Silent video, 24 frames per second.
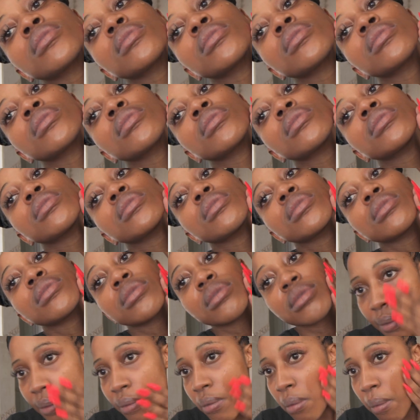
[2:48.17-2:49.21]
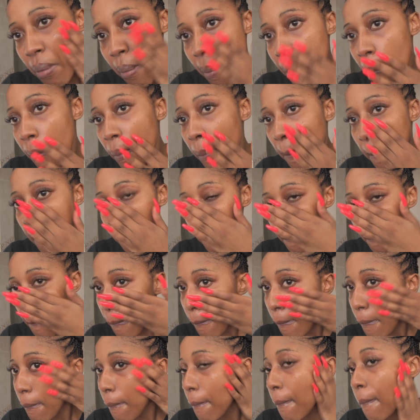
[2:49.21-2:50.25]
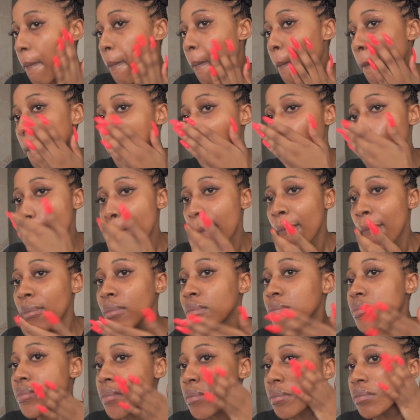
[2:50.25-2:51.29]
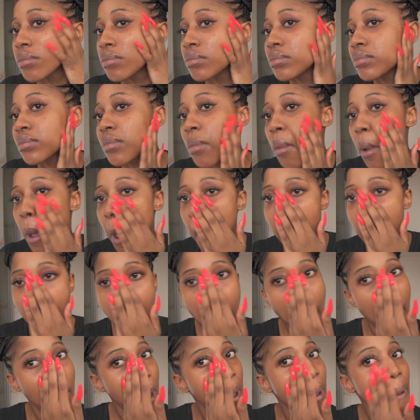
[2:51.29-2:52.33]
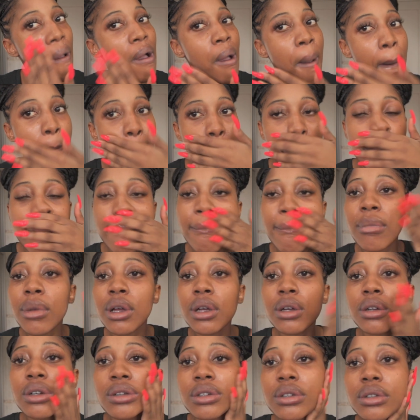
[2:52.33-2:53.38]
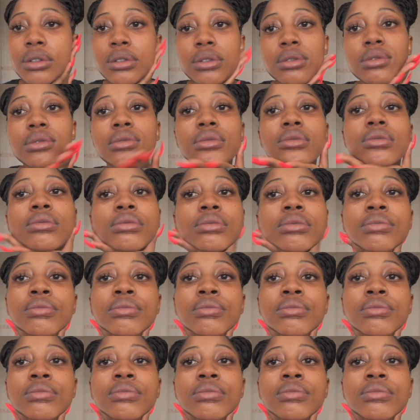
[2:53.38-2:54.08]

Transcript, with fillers: protective hydrating layer on the skin surface and act as a barrier against the loss of natural moisture.